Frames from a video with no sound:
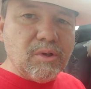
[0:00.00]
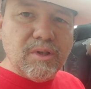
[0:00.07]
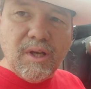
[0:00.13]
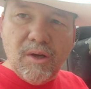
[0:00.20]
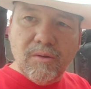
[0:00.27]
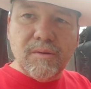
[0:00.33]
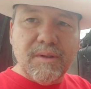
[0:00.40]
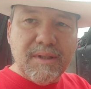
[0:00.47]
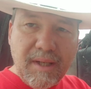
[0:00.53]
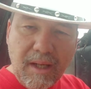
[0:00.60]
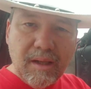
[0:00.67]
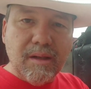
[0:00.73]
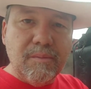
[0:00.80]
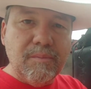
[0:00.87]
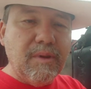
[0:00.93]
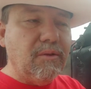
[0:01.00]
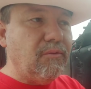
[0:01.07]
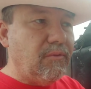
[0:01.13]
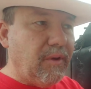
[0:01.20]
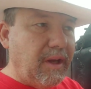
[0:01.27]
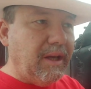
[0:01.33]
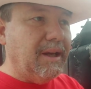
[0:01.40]
Don't tell them the
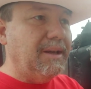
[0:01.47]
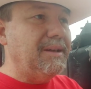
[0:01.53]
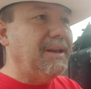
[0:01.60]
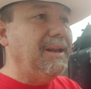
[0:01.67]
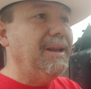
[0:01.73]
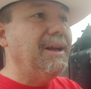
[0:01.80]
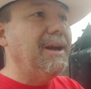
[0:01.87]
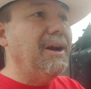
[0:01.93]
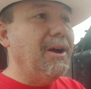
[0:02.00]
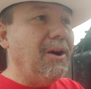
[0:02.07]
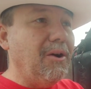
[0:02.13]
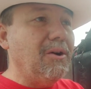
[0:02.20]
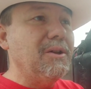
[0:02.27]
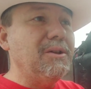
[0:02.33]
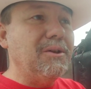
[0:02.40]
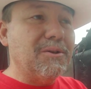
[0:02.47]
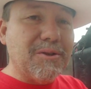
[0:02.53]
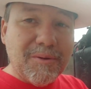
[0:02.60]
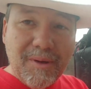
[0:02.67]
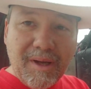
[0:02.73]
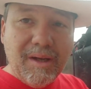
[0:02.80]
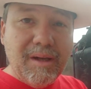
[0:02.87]
VIN on your
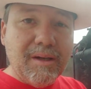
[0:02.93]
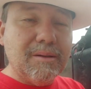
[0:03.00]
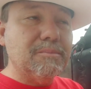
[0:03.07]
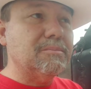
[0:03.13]
truck.